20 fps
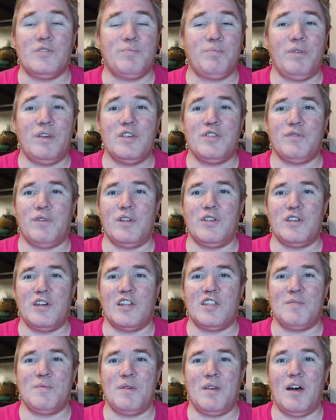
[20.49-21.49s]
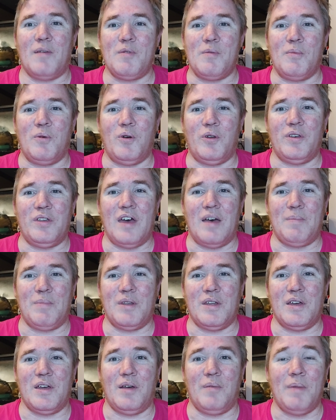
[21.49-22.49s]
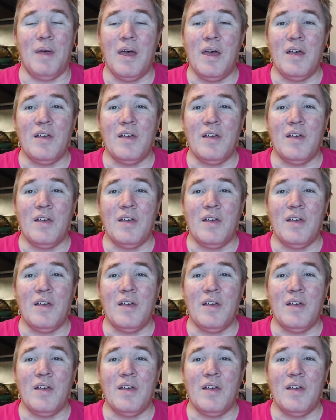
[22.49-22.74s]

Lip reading: please reach out to me. I'll be more than happy to help.